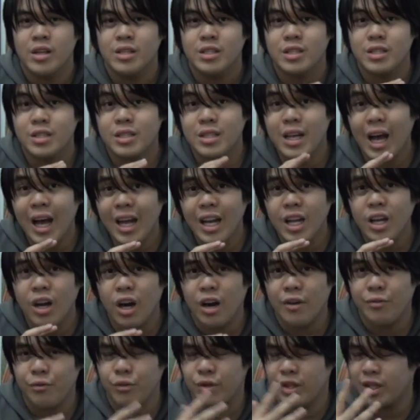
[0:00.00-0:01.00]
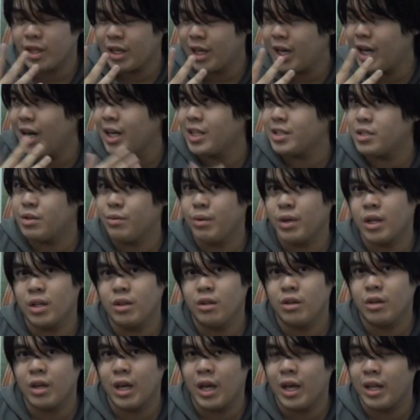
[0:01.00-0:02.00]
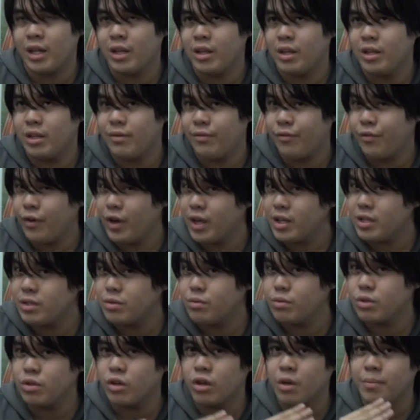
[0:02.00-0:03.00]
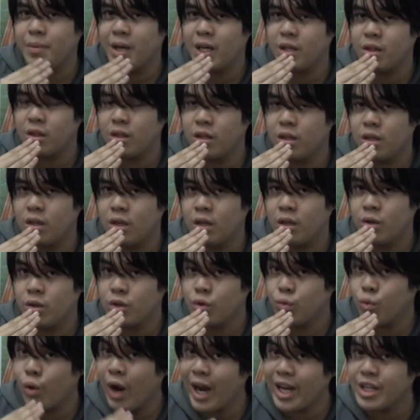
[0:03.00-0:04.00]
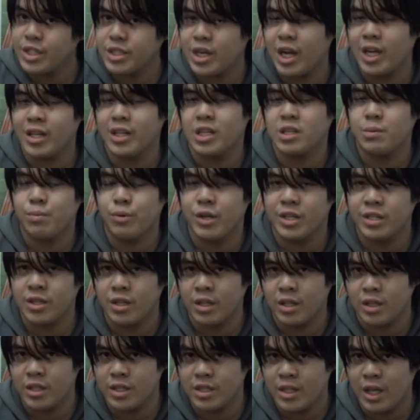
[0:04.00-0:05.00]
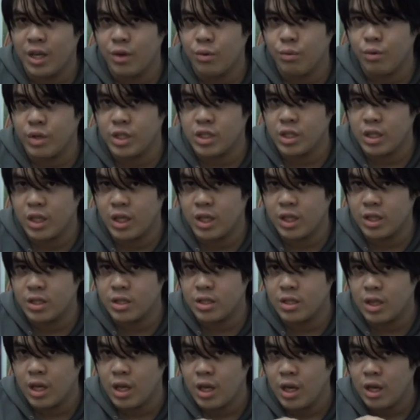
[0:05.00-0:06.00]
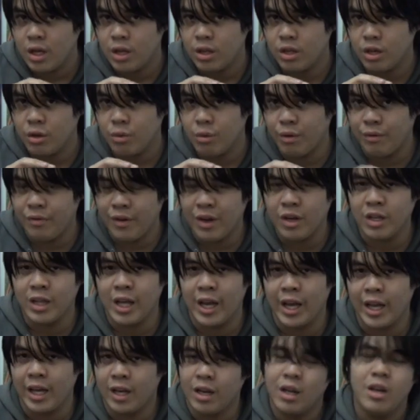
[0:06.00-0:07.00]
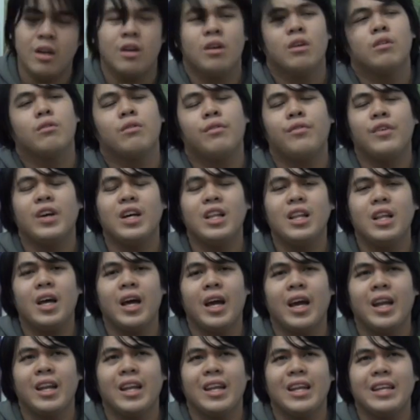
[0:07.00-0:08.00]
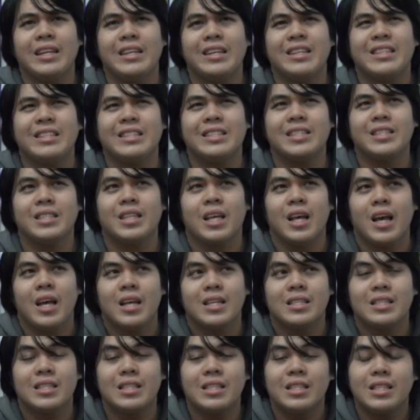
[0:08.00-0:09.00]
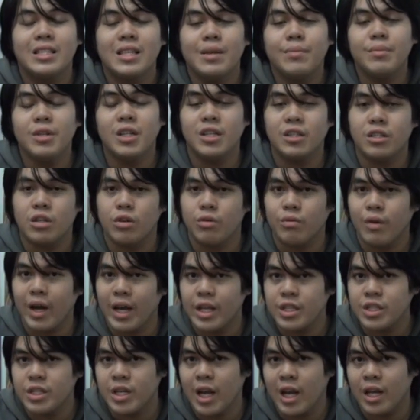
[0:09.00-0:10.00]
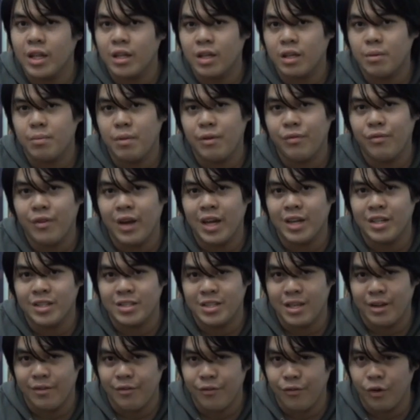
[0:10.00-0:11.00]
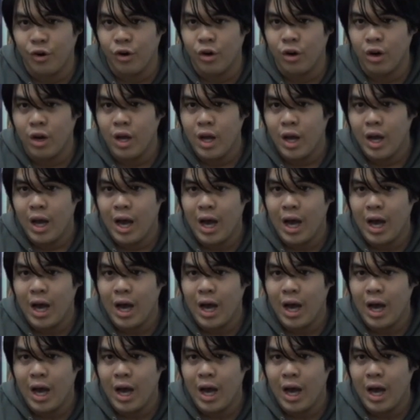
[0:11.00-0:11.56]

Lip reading: Starting off with the cards that we can look at, first we'll talk about the ride chain that's present in the set, which is the Revere line. Revere line is similar to the ride chain that can be found in set 4.